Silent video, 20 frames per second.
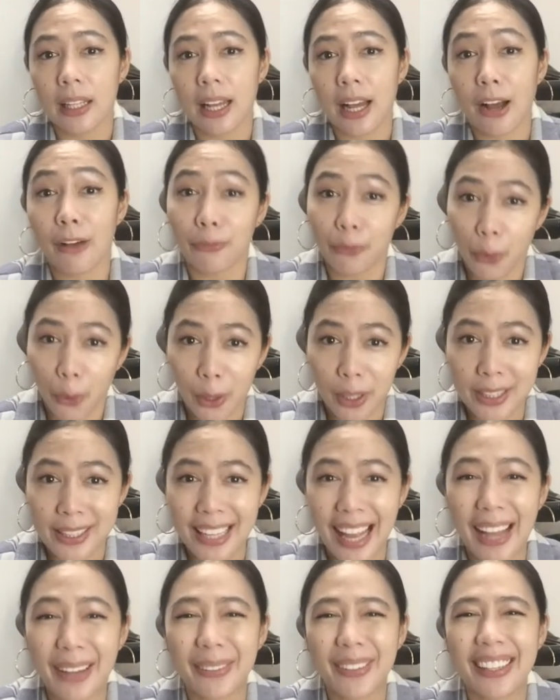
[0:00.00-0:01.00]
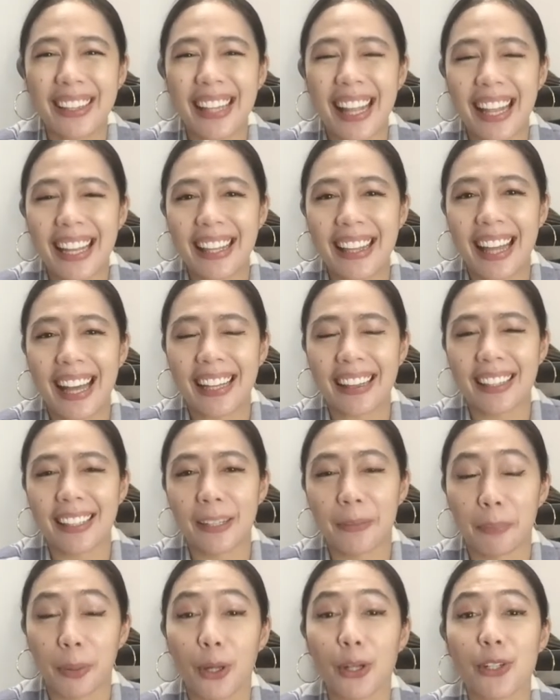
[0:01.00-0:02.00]
of course, I would like that
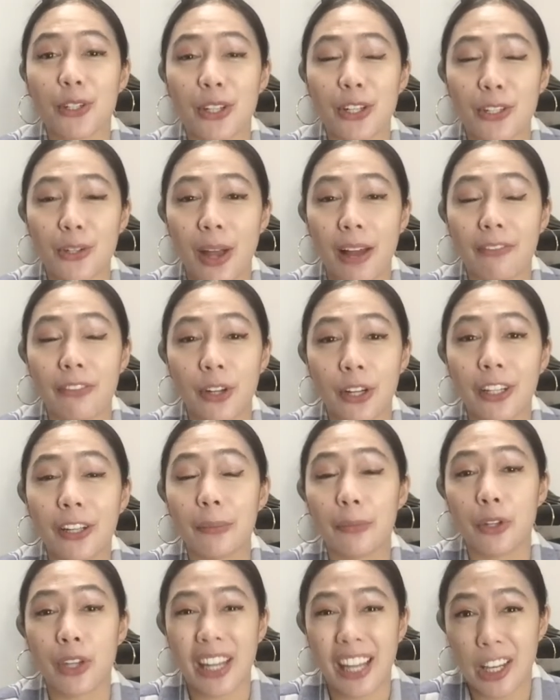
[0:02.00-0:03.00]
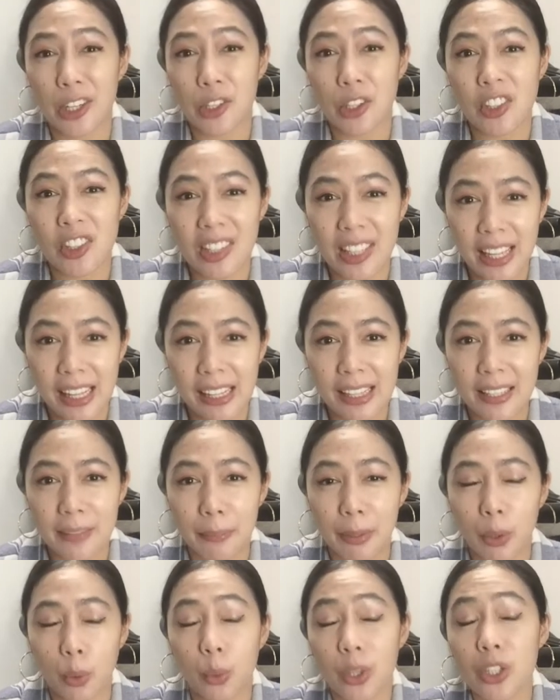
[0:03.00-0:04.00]
the person to have good communication skills.
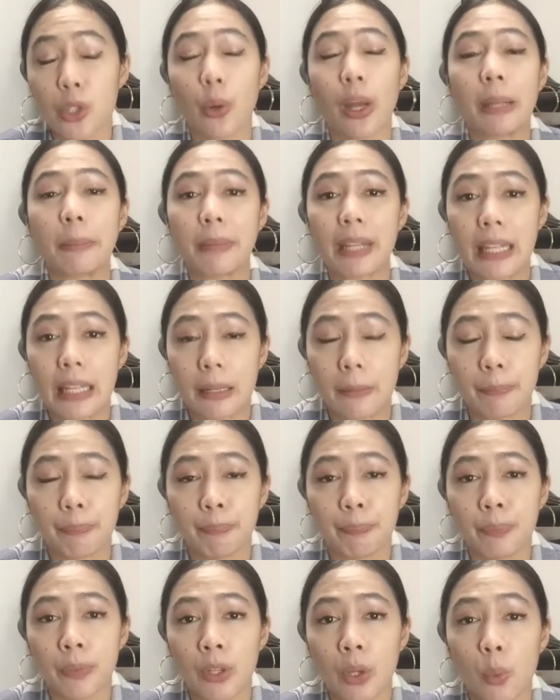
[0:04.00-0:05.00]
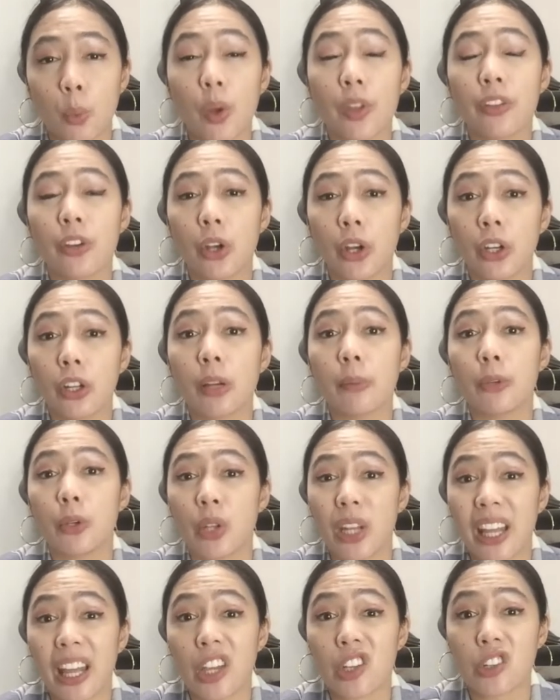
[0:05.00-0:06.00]
But what do I mean with good
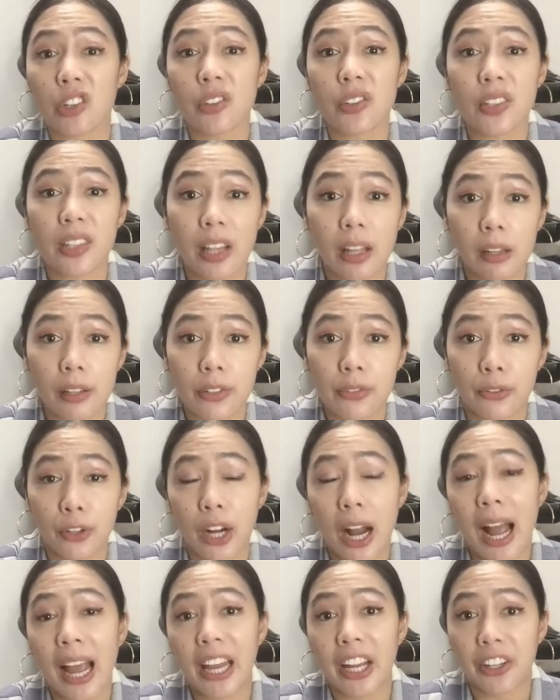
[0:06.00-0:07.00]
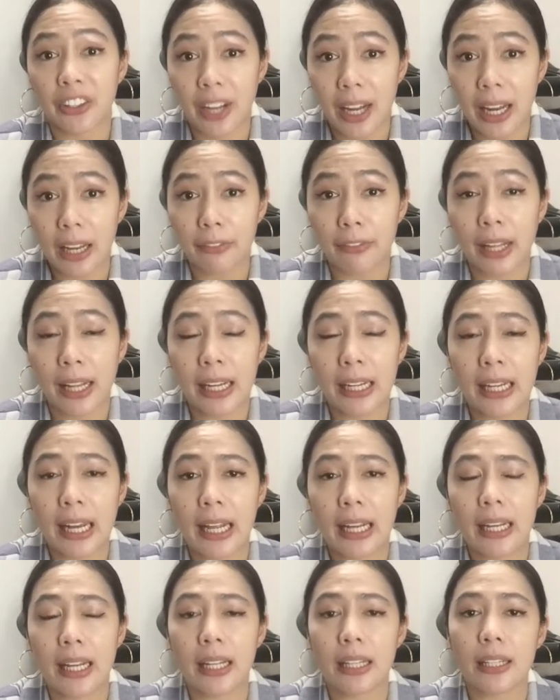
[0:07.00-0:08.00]
communication skills for hiring flight
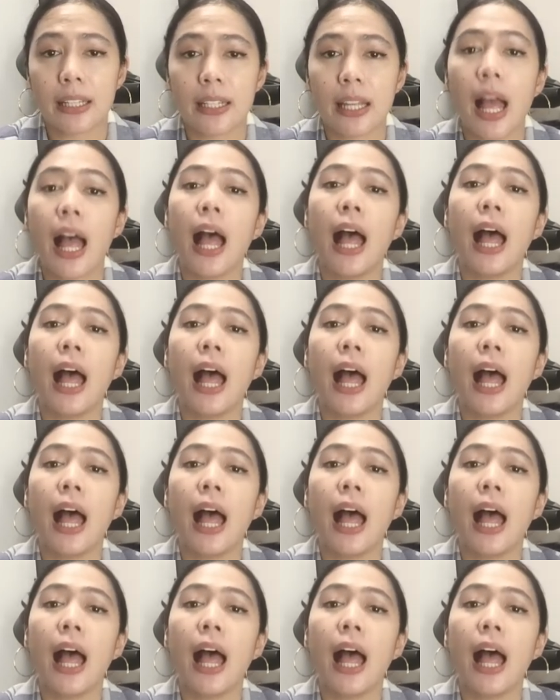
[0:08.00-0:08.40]
attendants?